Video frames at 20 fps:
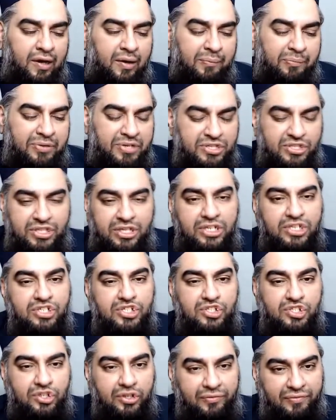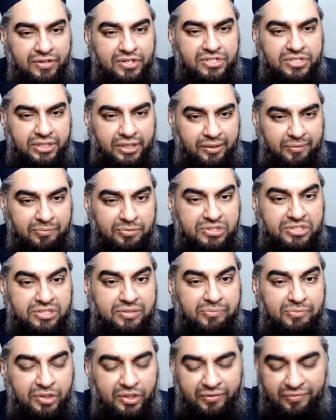prestigious university,
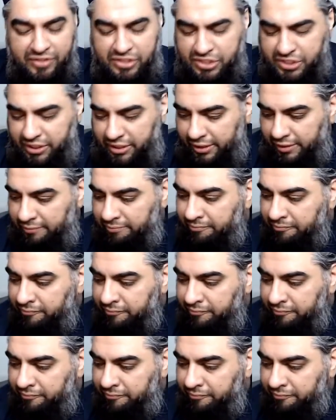Muslim university.